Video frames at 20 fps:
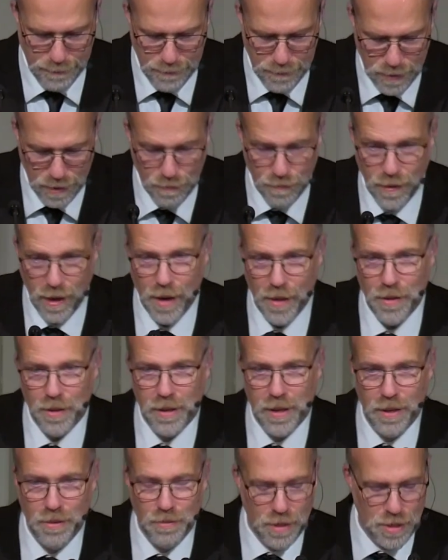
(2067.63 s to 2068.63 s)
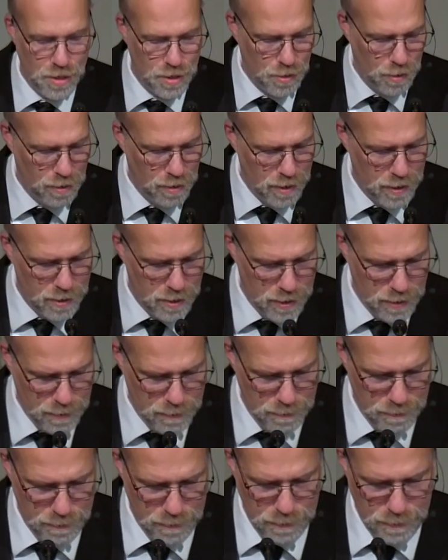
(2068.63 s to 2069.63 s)
the Father can restore it.
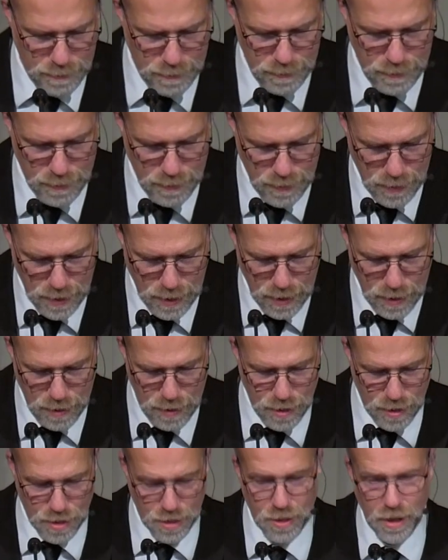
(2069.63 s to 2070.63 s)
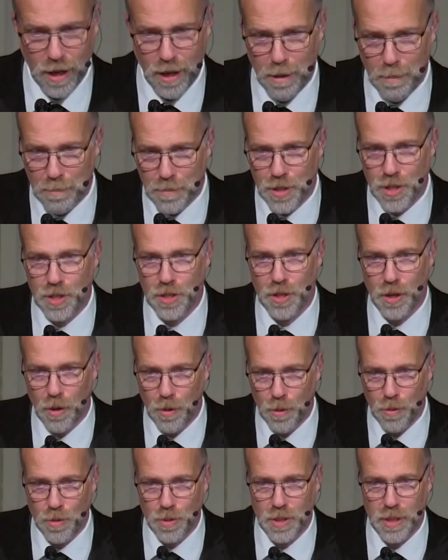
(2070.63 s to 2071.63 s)
This psalm
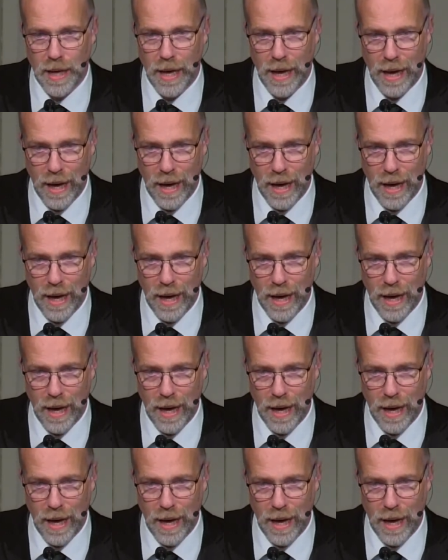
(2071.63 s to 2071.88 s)
shows